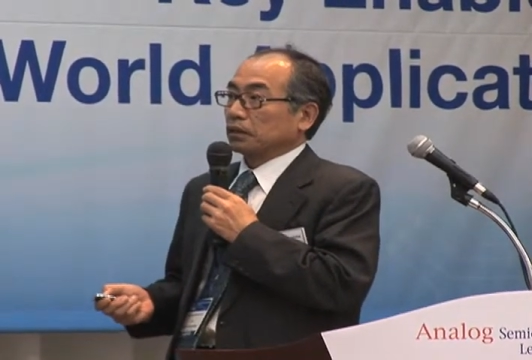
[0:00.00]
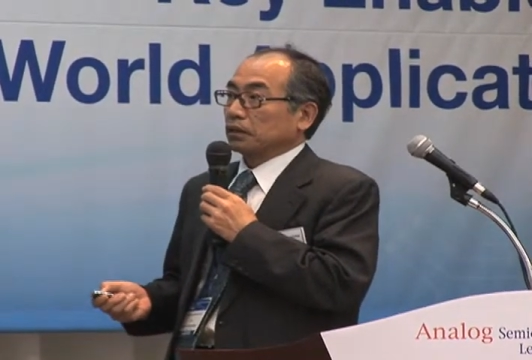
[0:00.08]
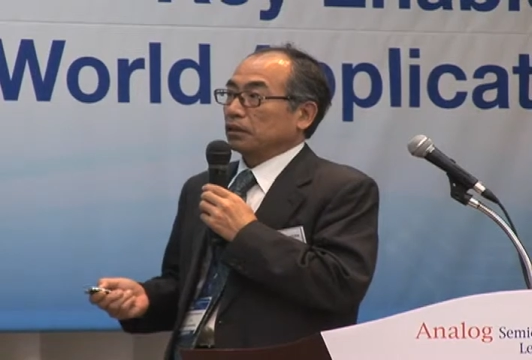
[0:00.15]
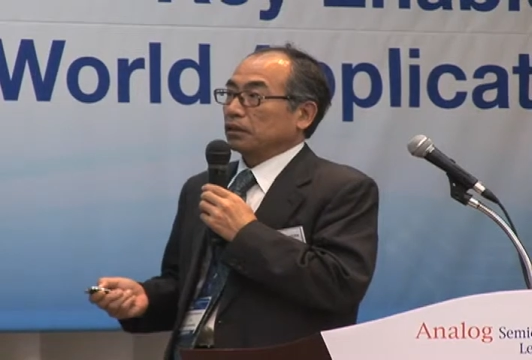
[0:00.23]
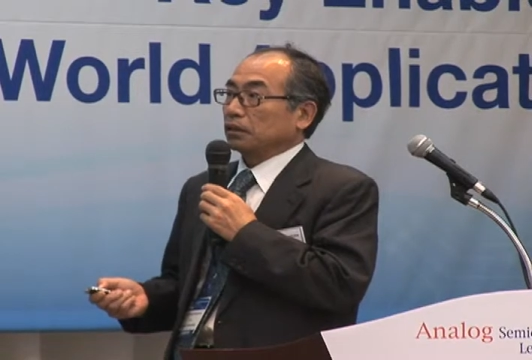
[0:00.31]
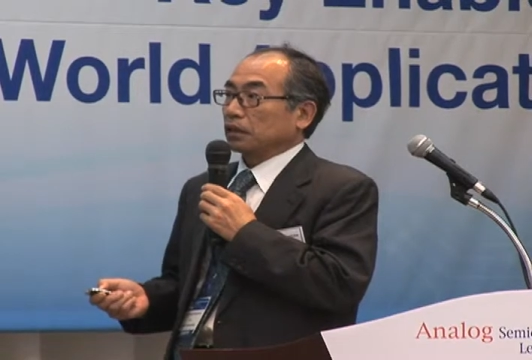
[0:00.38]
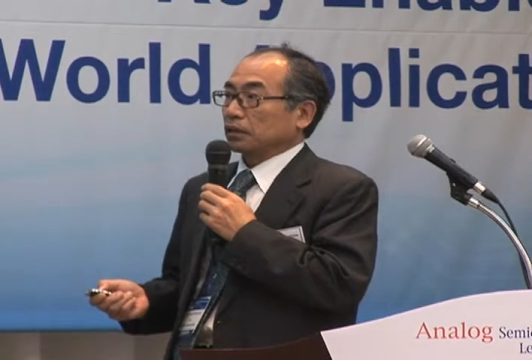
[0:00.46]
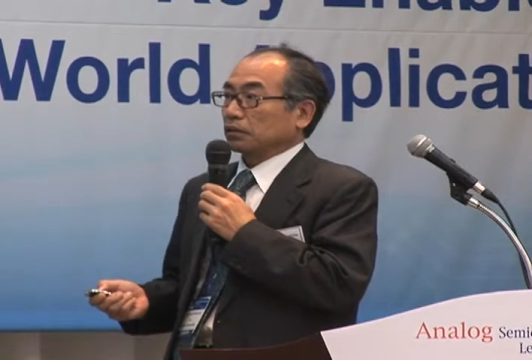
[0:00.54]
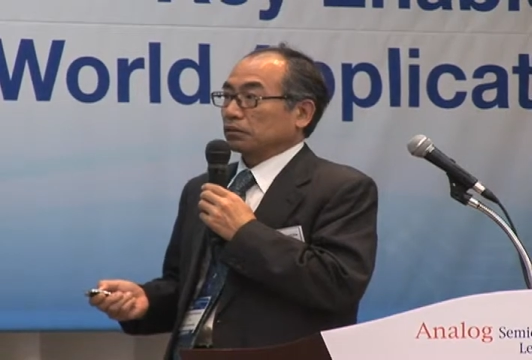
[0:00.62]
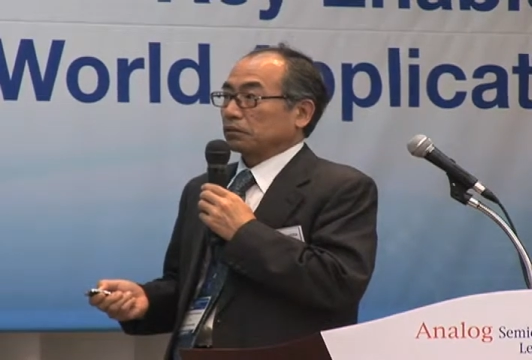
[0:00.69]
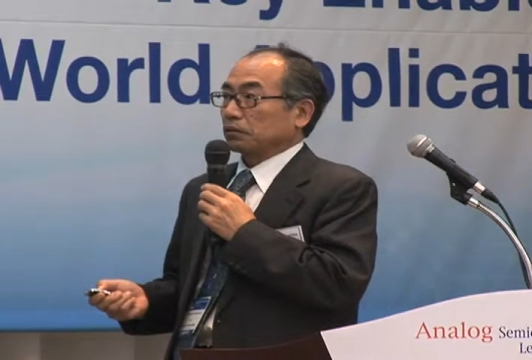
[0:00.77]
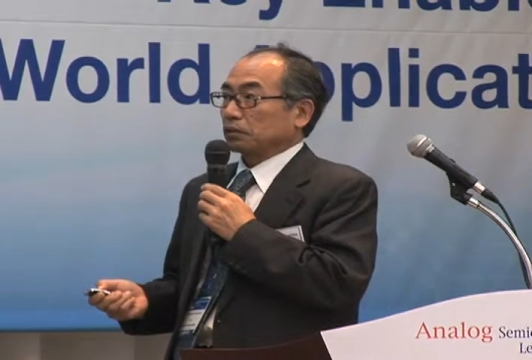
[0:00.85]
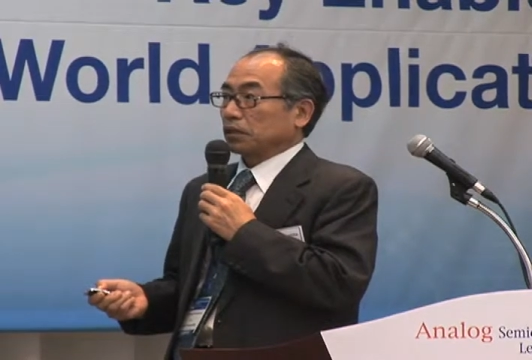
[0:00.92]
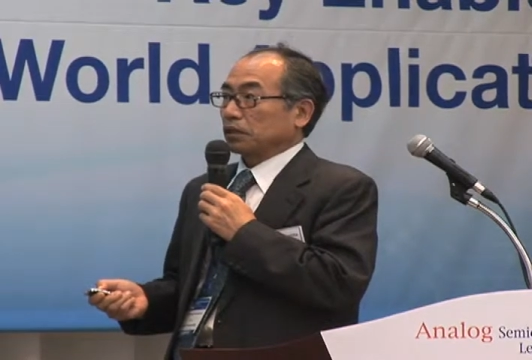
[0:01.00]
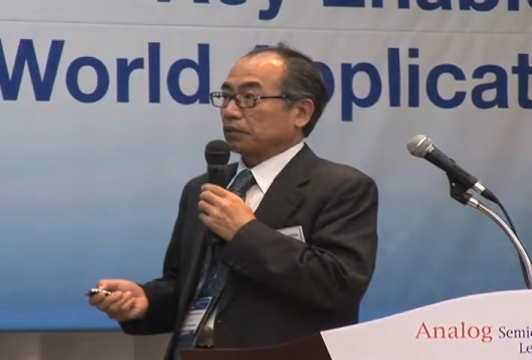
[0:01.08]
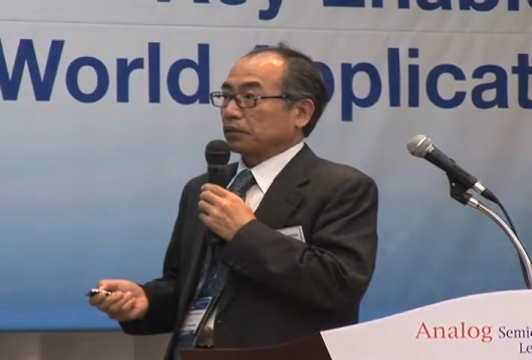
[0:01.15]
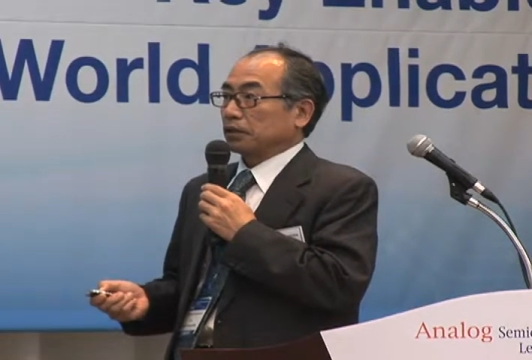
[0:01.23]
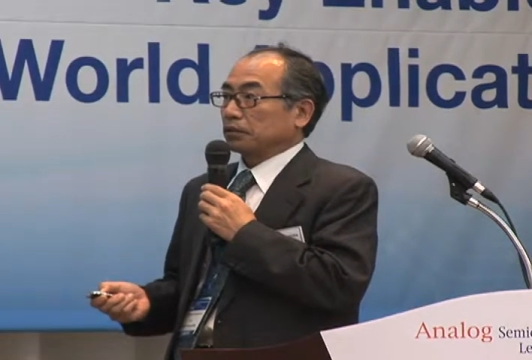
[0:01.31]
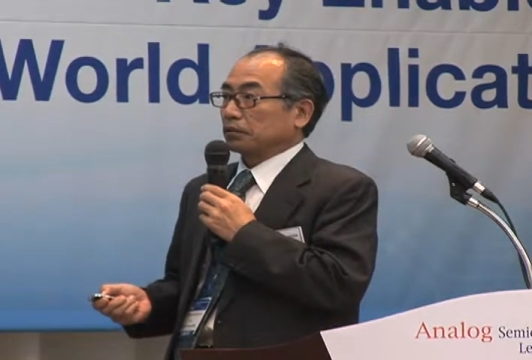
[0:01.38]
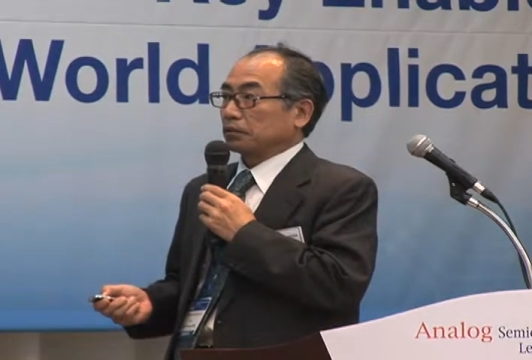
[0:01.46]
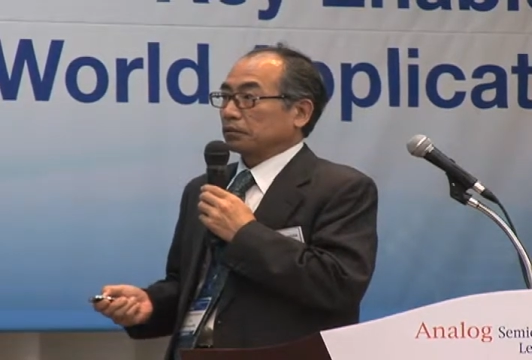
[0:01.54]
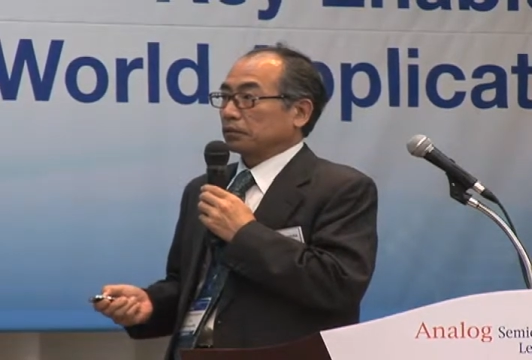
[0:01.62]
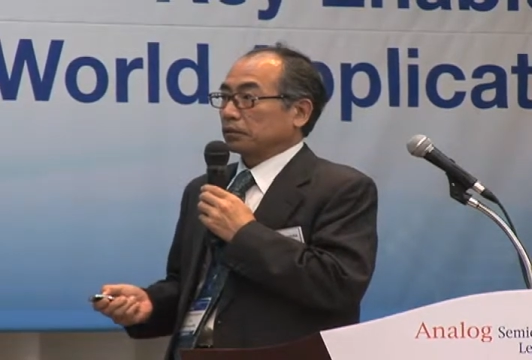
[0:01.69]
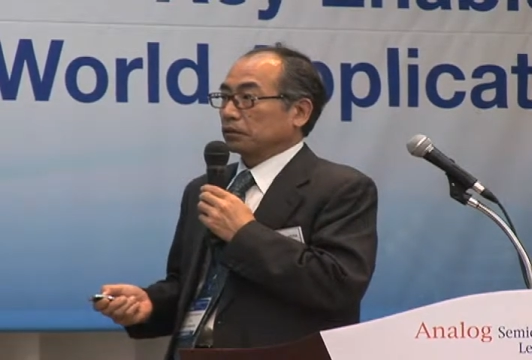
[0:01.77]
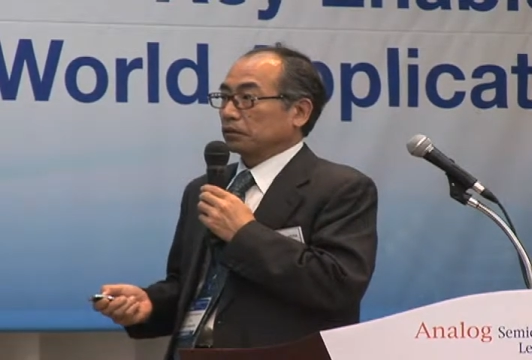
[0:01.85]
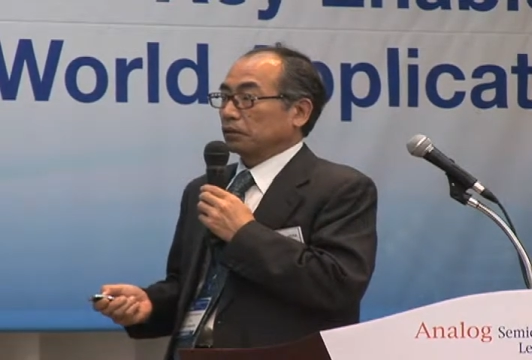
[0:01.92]
Insert calibration
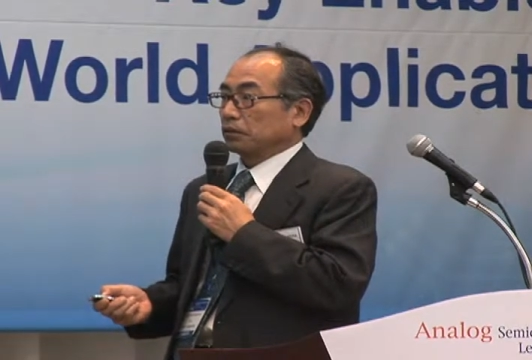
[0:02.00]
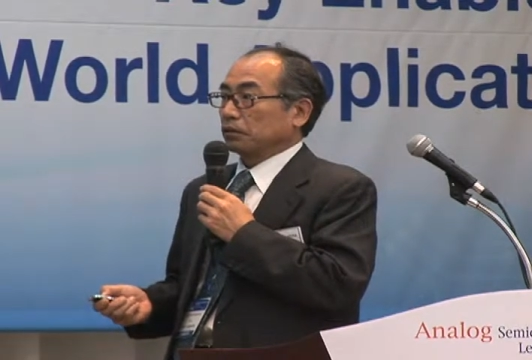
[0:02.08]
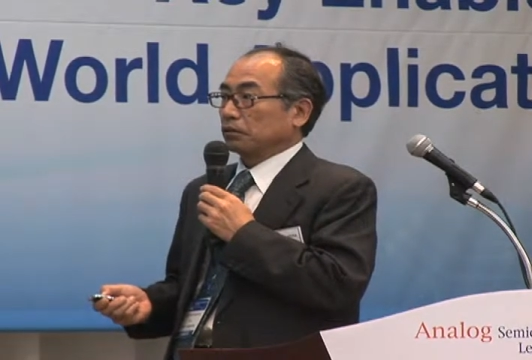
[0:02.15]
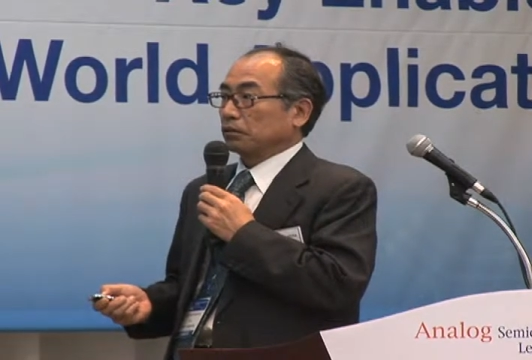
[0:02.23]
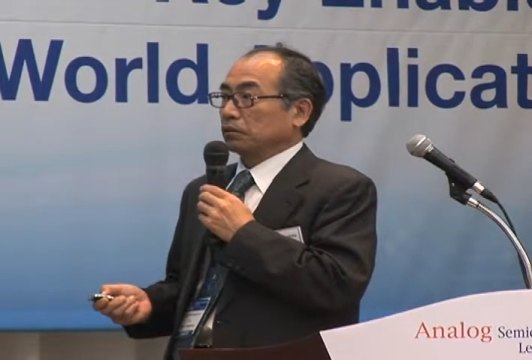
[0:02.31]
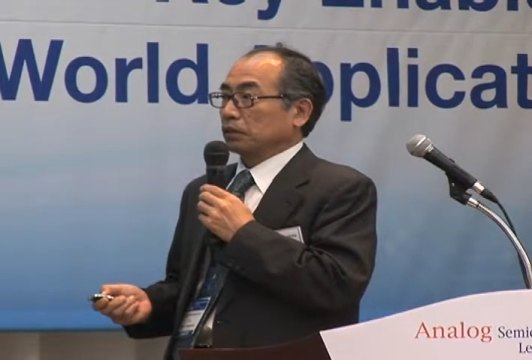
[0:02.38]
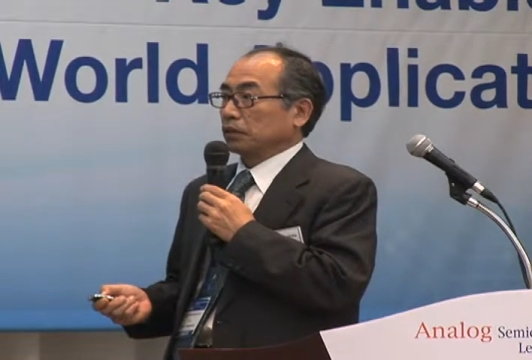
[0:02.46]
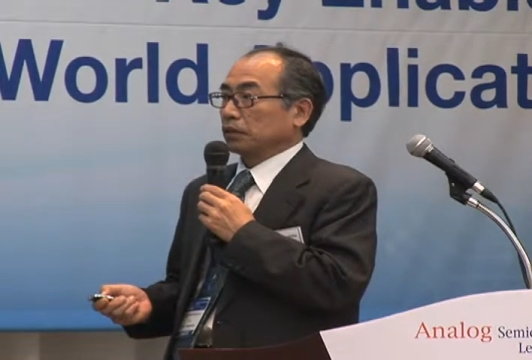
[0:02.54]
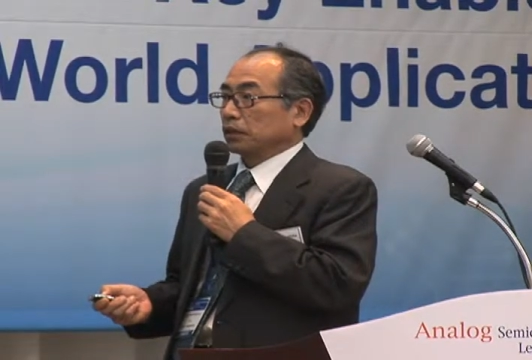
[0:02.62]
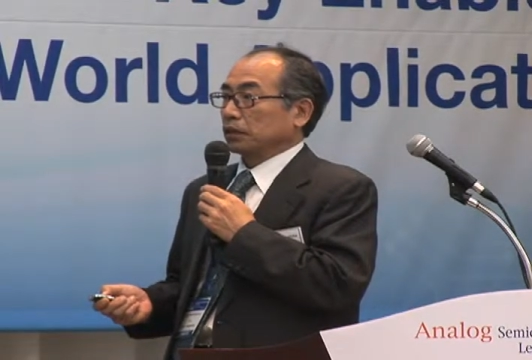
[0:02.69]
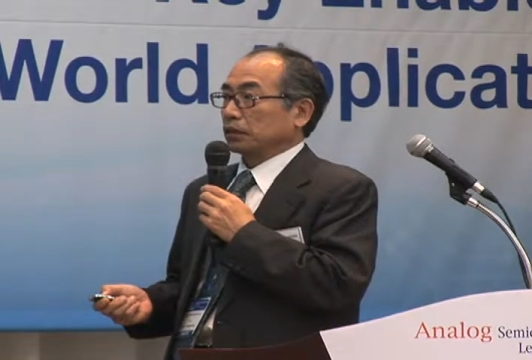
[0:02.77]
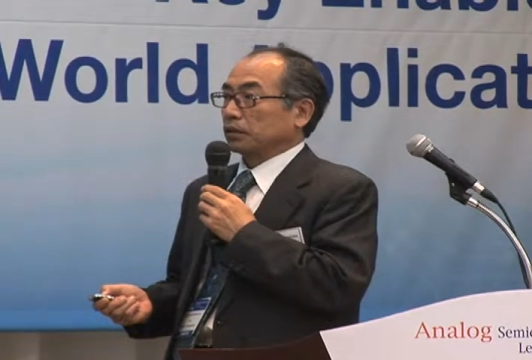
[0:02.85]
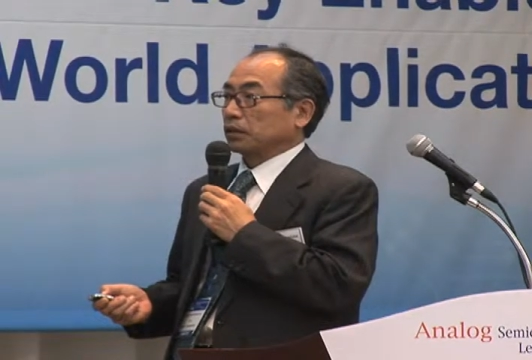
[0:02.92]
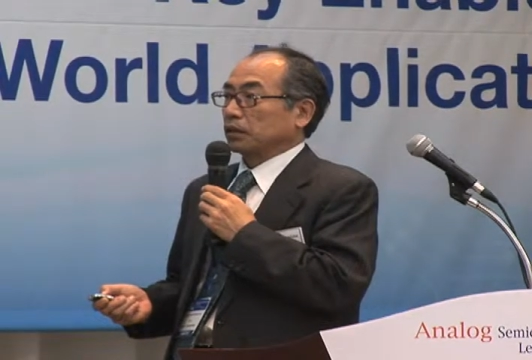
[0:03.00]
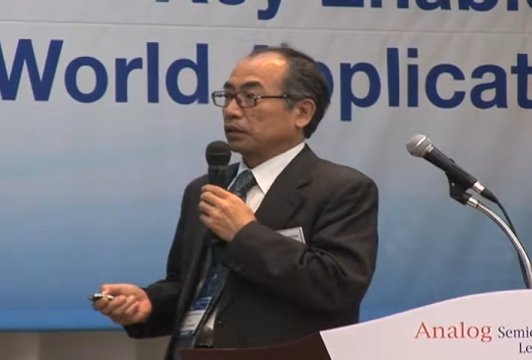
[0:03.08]
tone here.